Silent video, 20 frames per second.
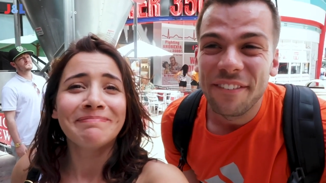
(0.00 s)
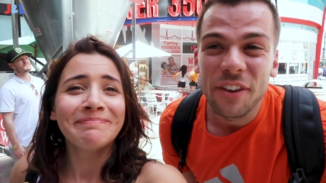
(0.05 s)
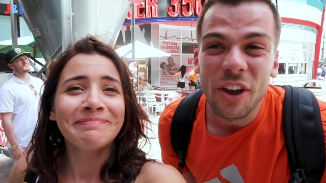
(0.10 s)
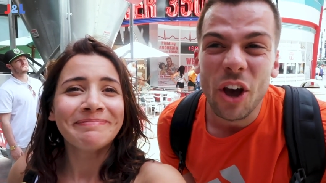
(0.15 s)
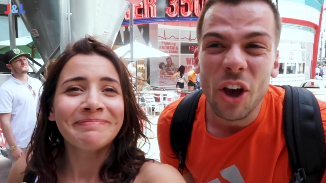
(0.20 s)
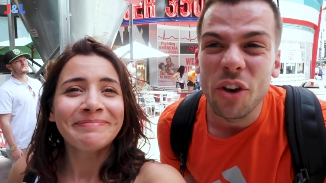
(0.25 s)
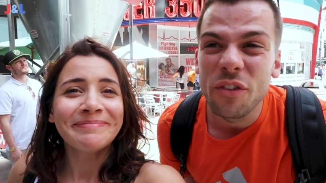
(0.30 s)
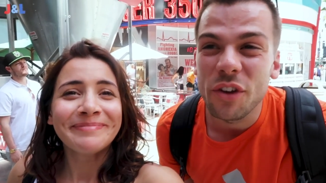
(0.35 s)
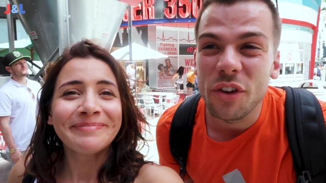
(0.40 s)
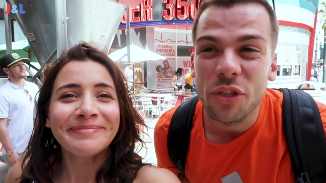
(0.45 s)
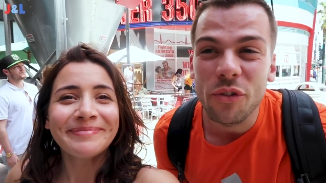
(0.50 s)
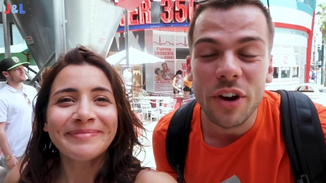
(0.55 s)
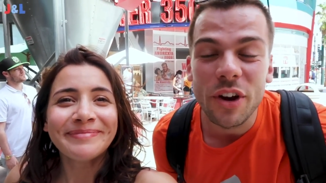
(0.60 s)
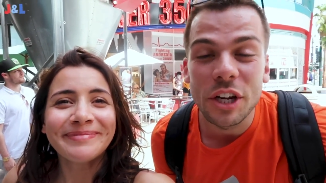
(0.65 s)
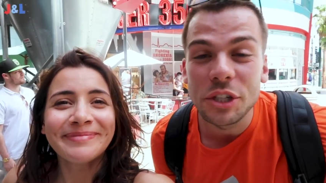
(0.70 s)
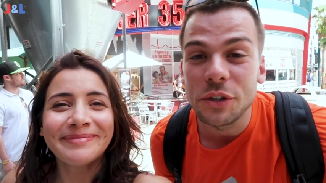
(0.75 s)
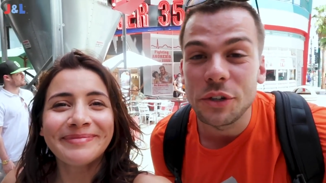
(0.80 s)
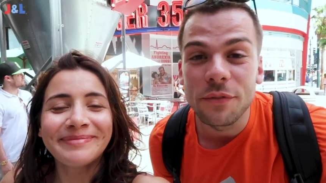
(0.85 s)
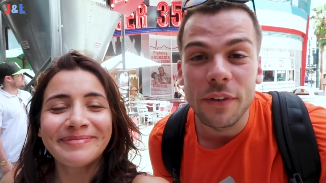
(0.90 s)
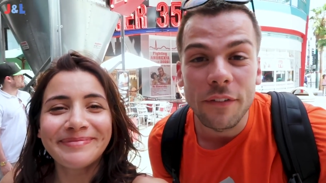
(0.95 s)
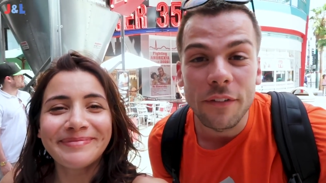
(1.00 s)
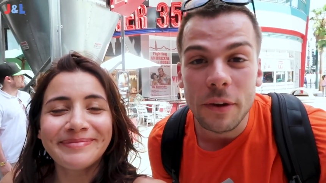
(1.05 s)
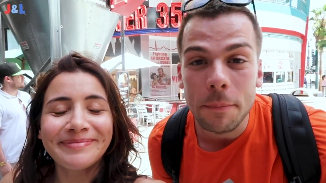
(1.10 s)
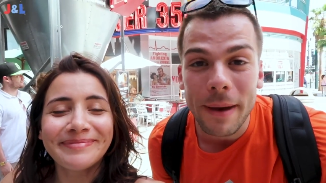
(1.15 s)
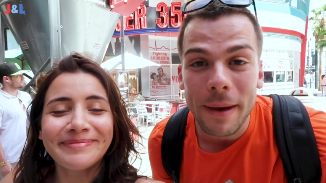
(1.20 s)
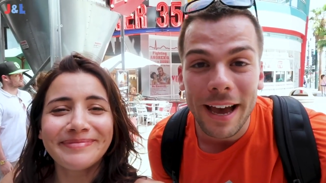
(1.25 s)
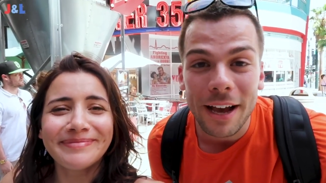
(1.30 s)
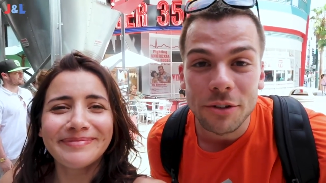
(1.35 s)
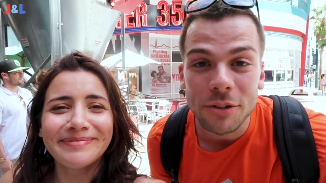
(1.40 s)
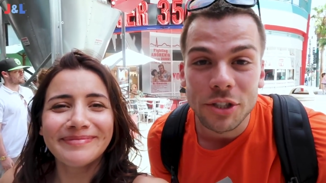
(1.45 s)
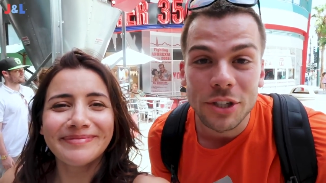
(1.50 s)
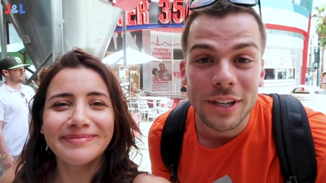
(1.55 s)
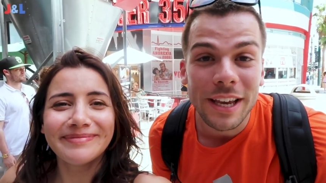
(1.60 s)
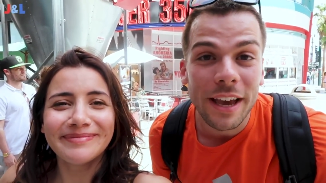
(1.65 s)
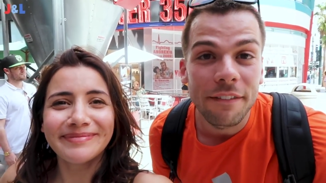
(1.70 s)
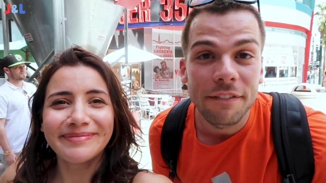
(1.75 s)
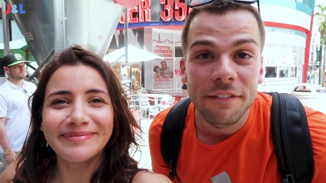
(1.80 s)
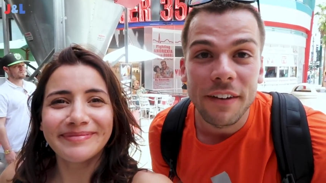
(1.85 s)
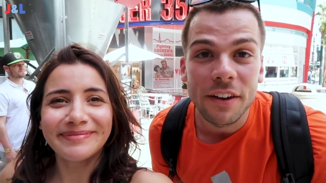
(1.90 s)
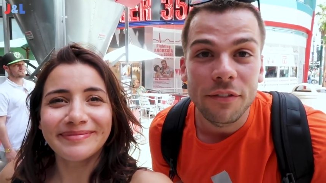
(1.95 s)
Speaker 1: If you're over 350 pounds,
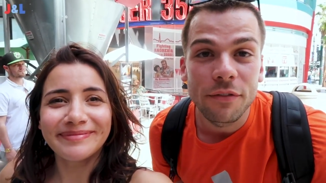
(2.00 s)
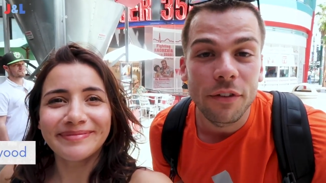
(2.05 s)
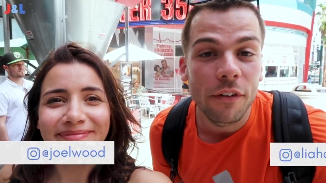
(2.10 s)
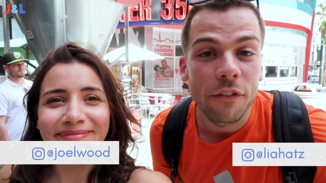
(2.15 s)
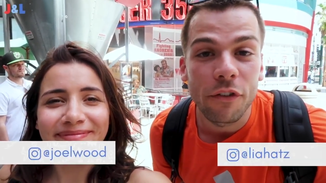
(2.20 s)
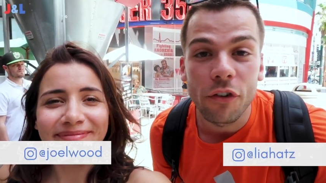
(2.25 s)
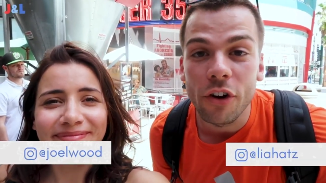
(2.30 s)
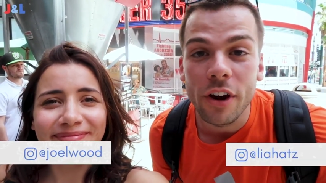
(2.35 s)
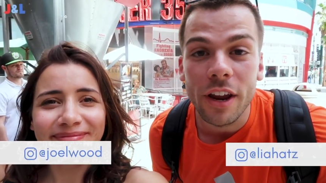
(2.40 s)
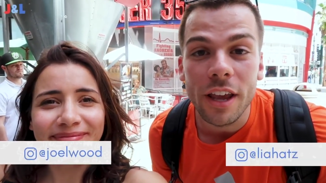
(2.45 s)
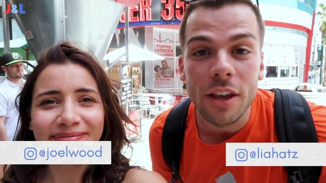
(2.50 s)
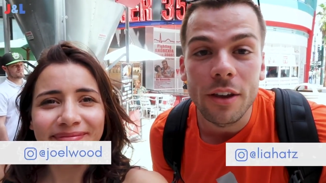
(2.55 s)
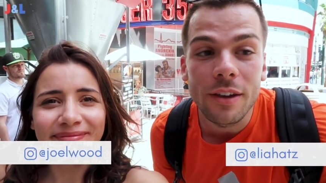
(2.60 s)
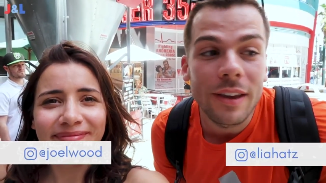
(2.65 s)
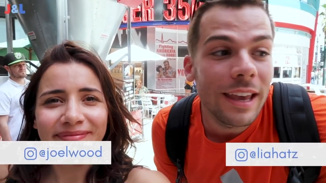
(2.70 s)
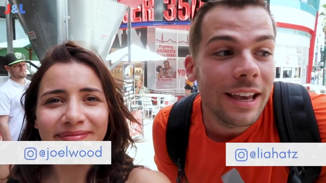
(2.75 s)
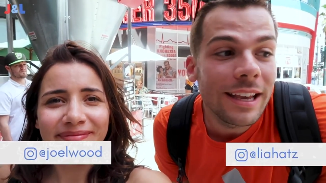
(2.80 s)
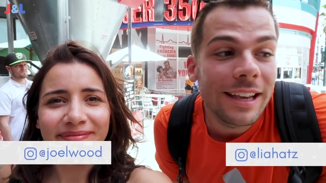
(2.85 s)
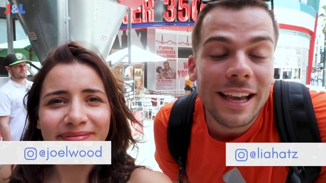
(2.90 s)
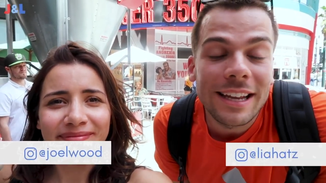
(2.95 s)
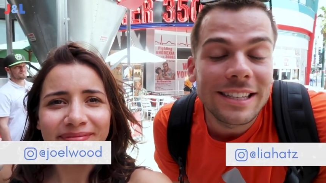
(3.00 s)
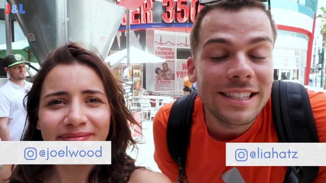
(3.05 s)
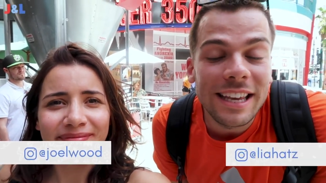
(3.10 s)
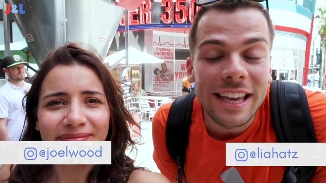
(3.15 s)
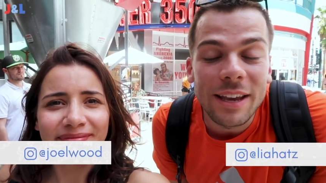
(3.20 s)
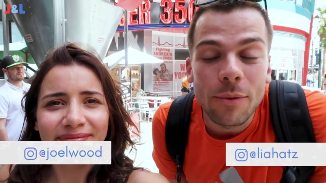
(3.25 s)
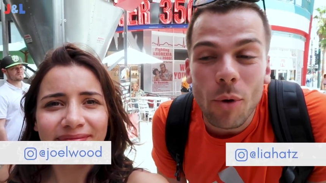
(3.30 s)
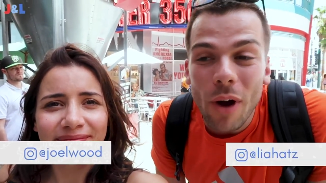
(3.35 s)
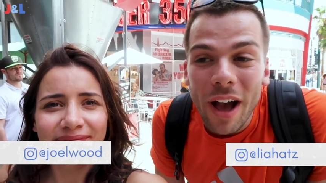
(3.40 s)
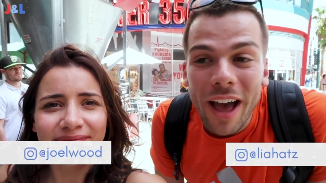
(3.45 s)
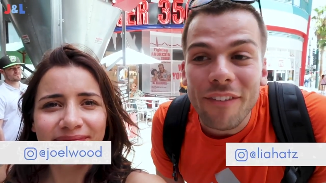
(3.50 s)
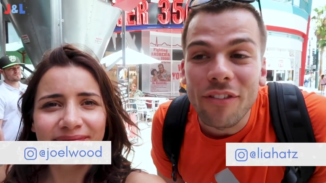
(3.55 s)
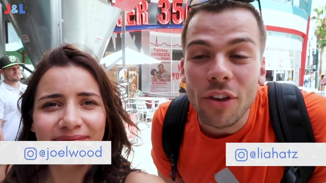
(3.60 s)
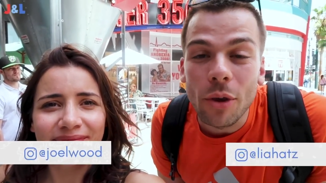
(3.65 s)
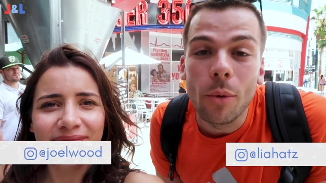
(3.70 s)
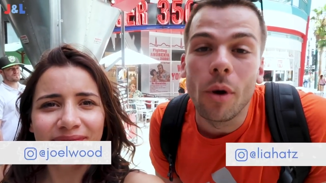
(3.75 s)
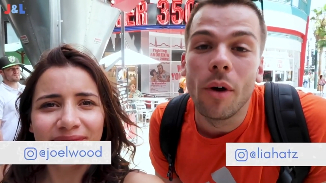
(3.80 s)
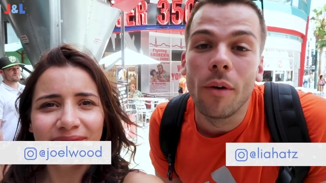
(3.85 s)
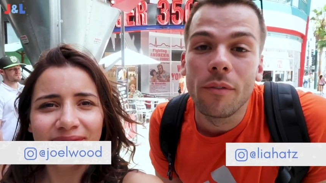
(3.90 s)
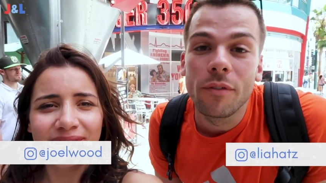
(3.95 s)
you get fed for free. You get to eat
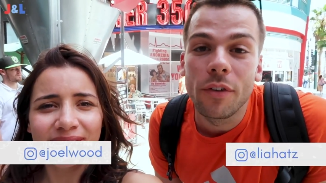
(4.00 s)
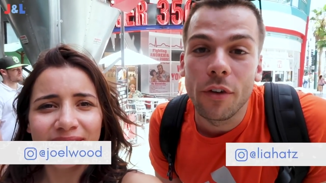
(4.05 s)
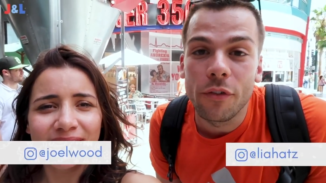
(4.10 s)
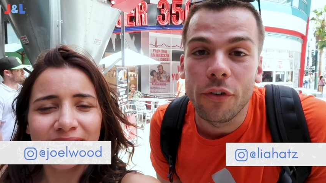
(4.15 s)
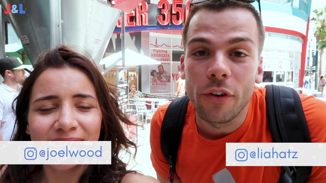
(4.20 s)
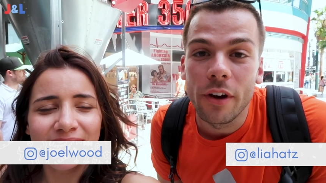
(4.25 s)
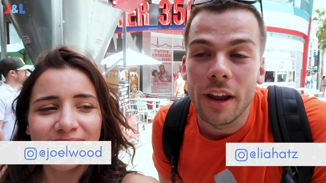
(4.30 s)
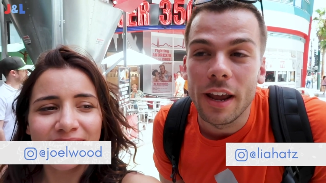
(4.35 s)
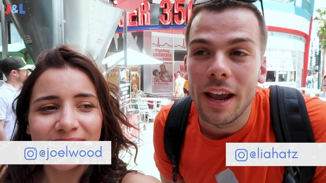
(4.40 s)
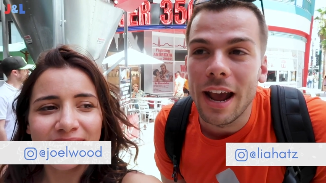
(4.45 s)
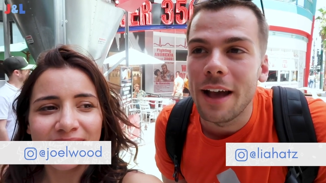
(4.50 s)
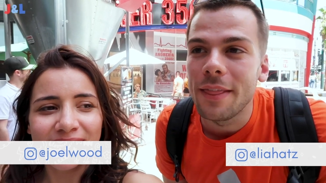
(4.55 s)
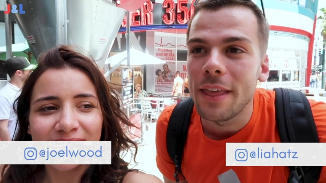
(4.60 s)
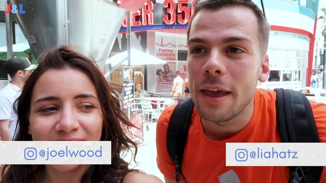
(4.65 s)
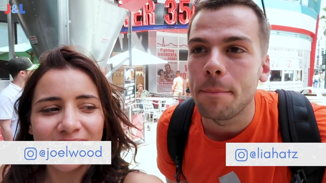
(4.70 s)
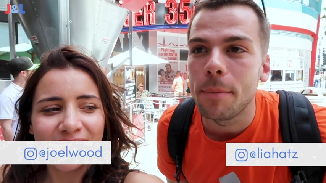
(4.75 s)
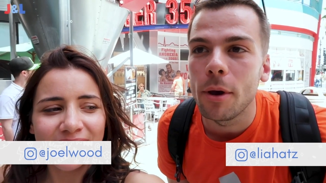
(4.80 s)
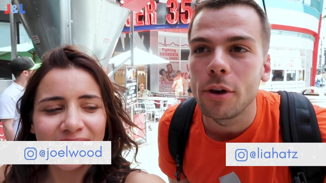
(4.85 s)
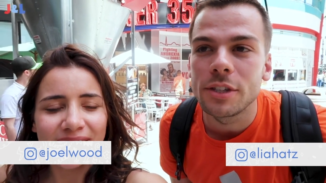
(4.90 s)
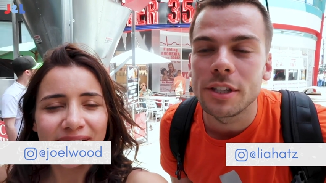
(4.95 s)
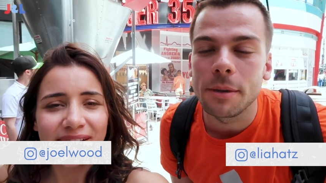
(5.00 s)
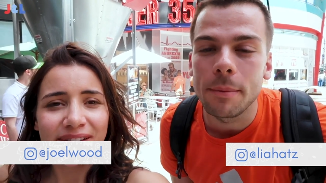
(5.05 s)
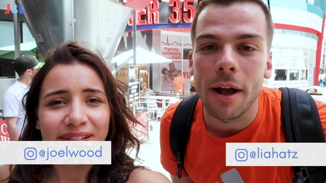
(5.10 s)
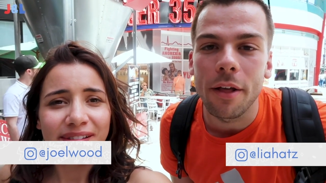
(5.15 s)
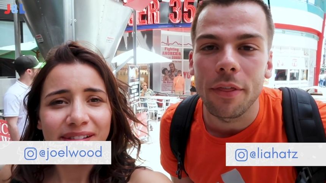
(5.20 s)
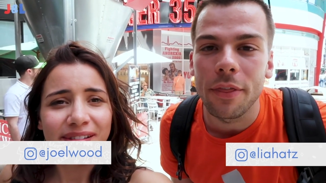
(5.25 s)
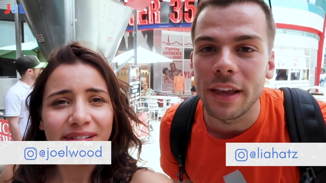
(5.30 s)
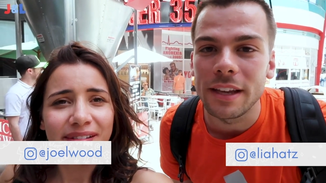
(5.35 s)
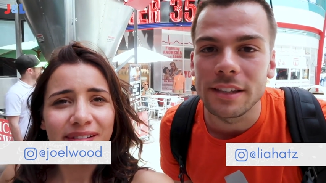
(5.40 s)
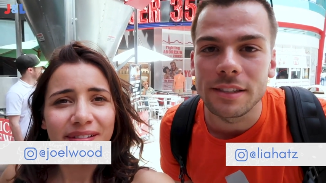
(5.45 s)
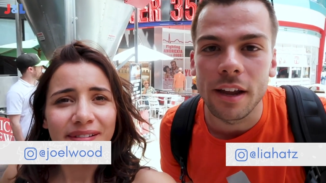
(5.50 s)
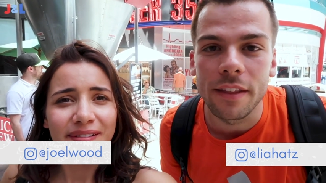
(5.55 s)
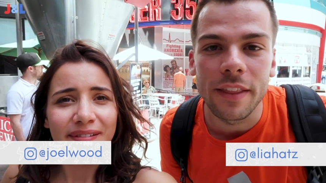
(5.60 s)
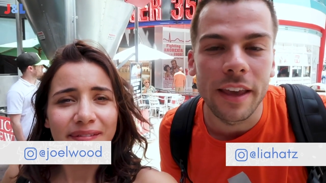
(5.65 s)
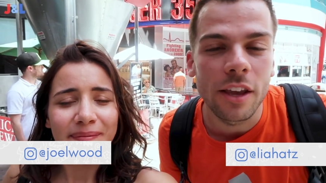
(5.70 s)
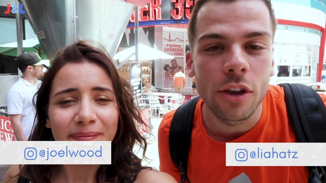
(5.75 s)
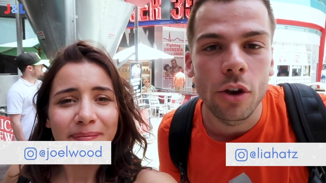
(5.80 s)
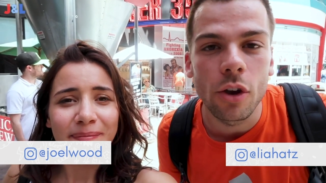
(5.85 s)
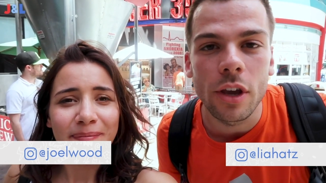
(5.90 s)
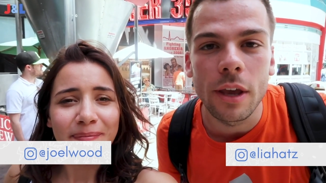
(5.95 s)
whatever you want for free, and they boast about things
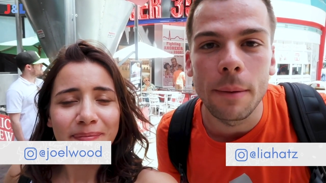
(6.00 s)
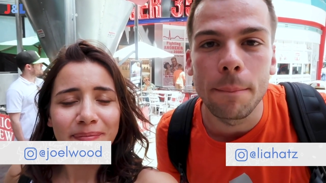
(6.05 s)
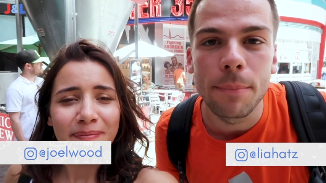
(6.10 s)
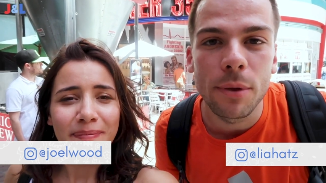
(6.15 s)
like they cook